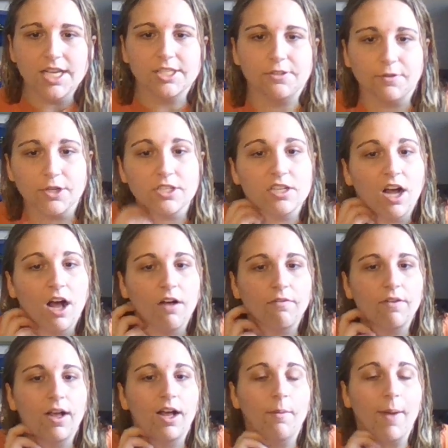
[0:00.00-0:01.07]
So first off,
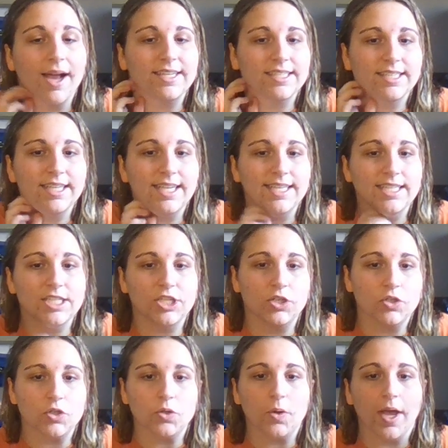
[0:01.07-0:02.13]
I didn't get to
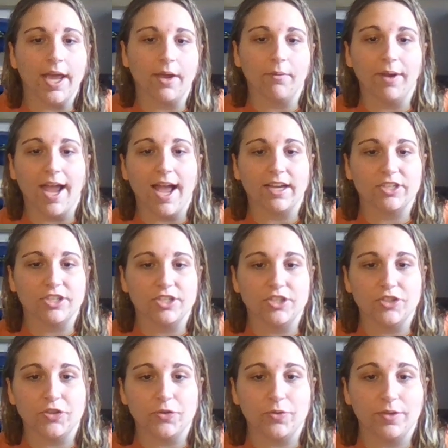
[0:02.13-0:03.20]
do a
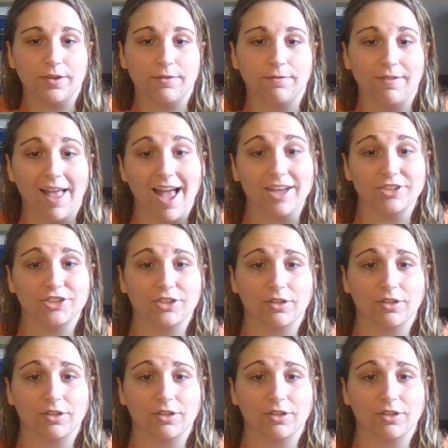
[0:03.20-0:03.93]
reaction to The Flash,